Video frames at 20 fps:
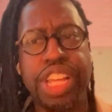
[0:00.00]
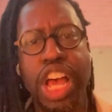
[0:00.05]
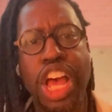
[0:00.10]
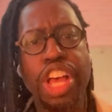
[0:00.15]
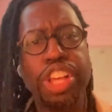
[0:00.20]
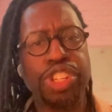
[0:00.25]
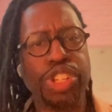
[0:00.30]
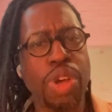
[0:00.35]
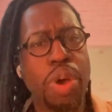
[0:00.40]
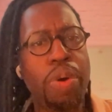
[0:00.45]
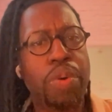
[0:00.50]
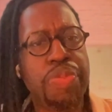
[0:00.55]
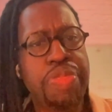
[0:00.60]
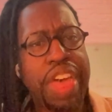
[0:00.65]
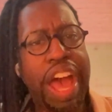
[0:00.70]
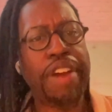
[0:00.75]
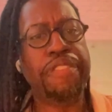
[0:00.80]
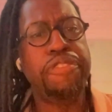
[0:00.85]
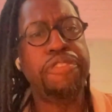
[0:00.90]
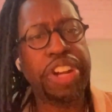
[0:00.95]
So I
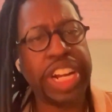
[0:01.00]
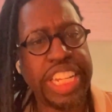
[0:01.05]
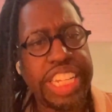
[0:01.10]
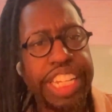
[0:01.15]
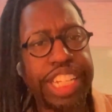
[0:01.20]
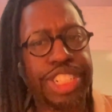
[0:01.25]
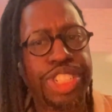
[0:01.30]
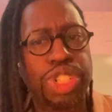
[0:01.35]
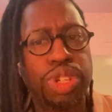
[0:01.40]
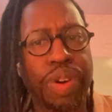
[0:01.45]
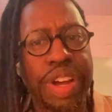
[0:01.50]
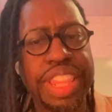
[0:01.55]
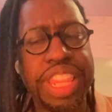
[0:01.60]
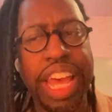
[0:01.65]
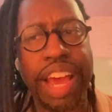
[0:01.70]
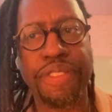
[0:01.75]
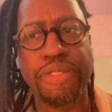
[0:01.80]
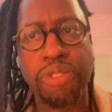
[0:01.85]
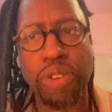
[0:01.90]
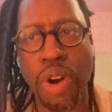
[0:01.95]
really enjoyed that
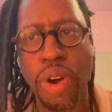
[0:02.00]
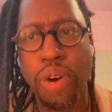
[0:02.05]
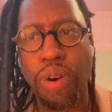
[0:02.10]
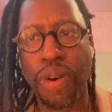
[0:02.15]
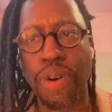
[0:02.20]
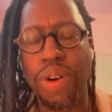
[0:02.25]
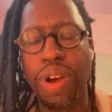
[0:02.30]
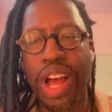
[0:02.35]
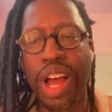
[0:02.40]
role.